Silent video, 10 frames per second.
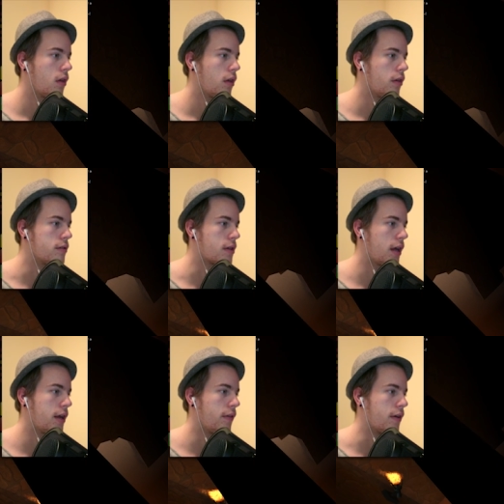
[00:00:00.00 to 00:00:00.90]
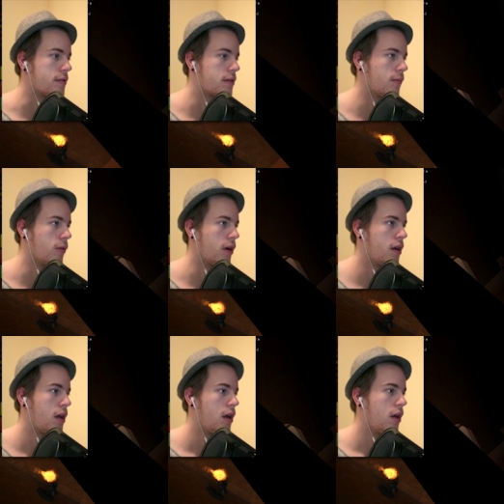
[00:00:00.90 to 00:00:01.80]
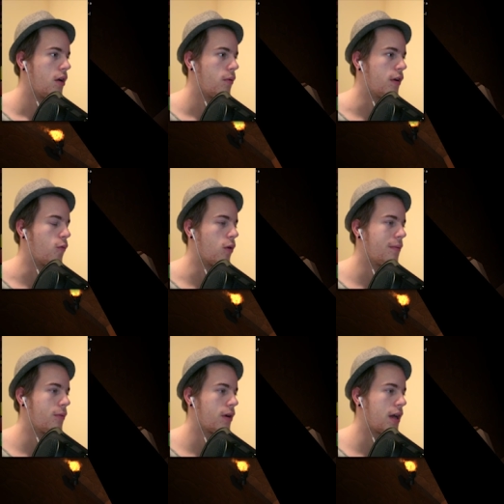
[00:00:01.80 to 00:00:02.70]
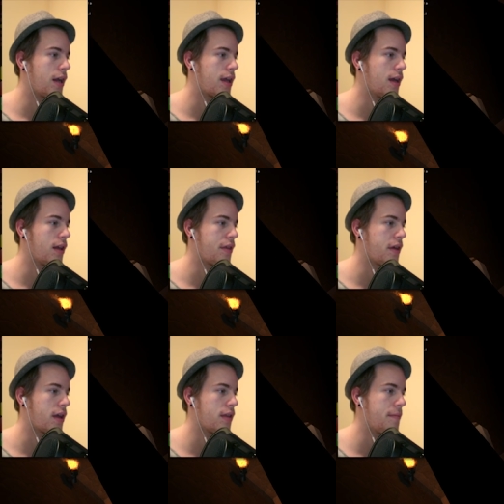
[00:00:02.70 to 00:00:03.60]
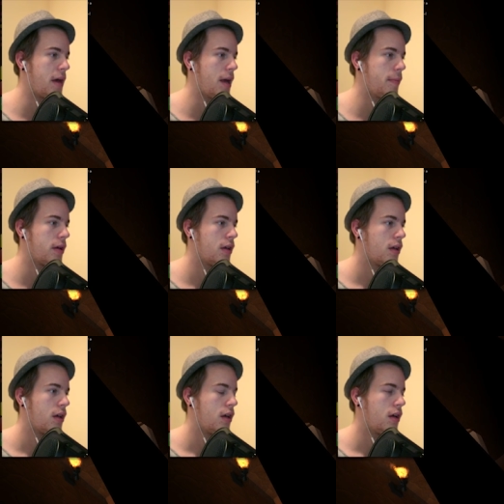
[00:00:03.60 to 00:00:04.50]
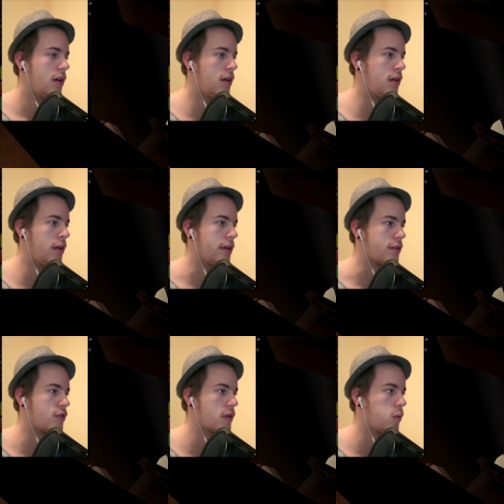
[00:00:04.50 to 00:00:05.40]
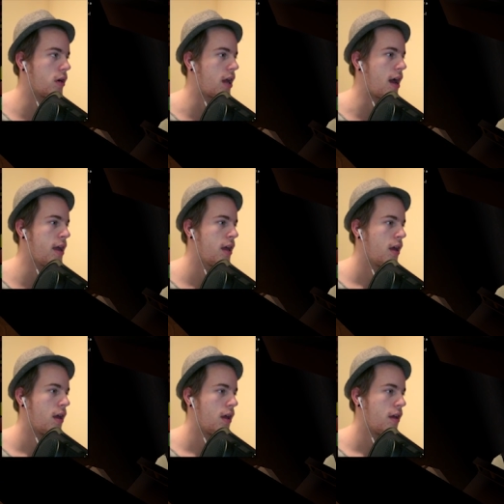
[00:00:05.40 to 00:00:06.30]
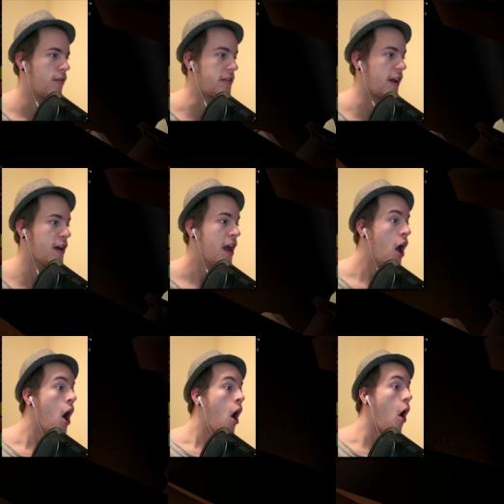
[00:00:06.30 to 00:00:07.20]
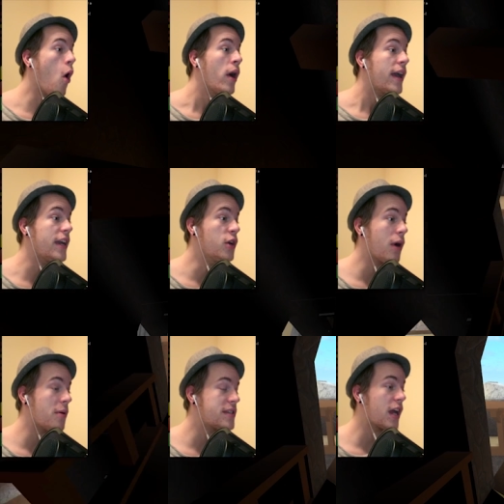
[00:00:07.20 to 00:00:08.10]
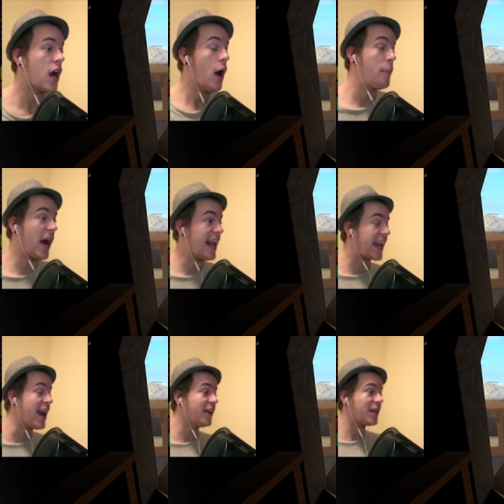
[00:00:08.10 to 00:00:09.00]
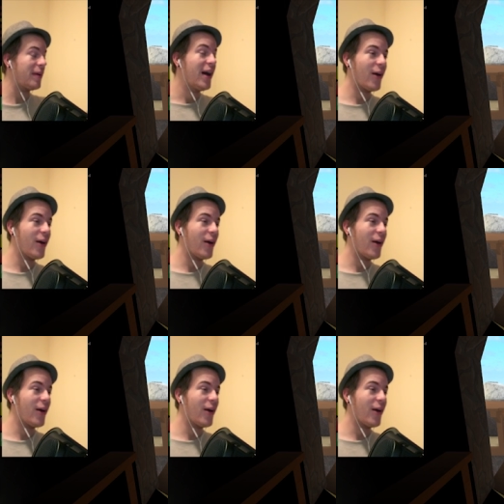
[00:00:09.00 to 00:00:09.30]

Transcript: There's a guy down there somewhere. We have one more guy to kill, I think, in the map. It's just one guy. Right there. Oh, he knew I was there, but I killed him.